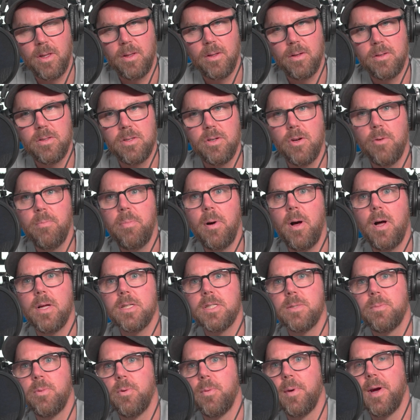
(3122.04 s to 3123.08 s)
There's no
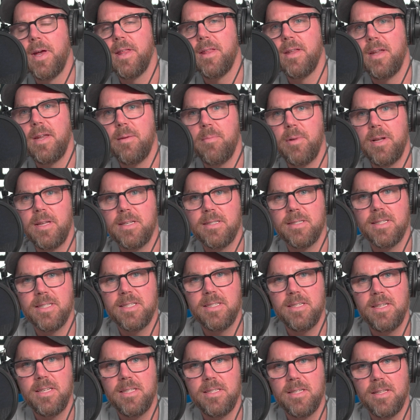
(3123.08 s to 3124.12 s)
possible way that anybody's
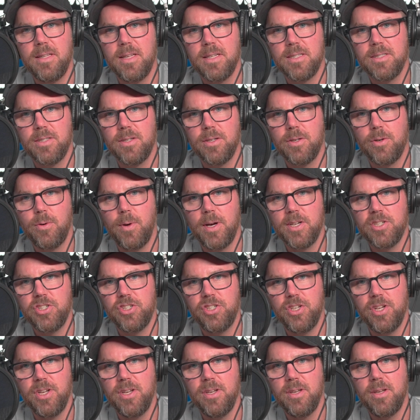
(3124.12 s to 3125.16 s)
listening to this could
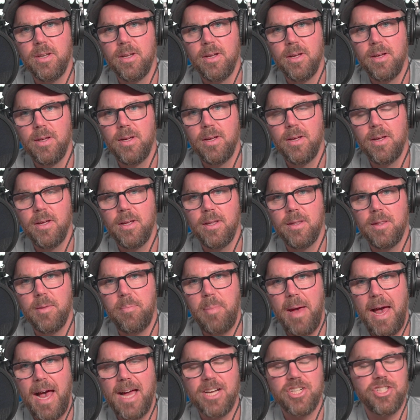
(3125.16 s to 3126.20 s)
question the
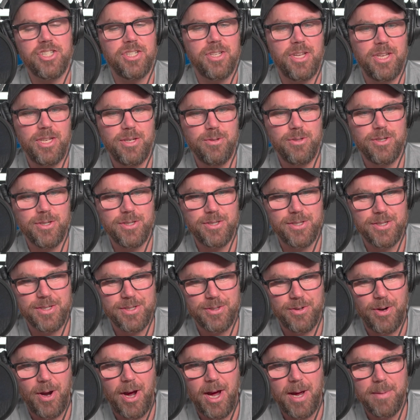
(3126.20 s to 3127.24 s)
passion that you just
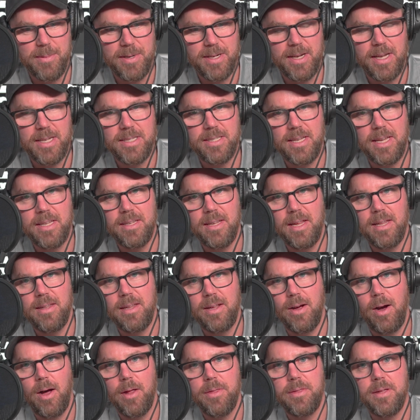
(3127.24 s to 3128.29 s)
described and
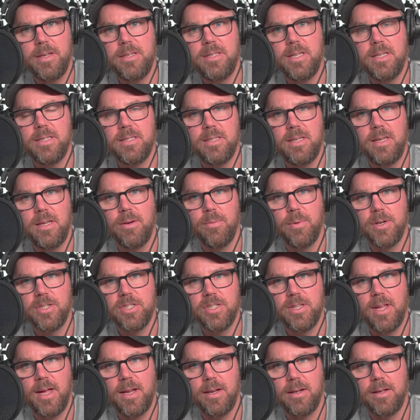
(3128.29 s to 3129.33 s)
the authenticity in
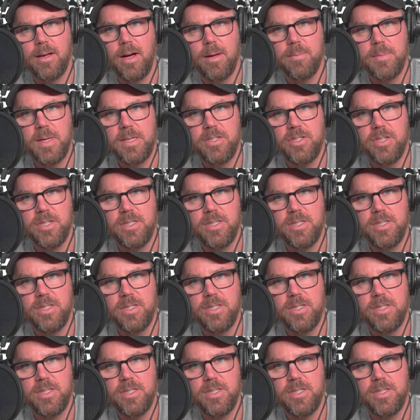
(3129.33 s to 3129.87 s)
which that comes.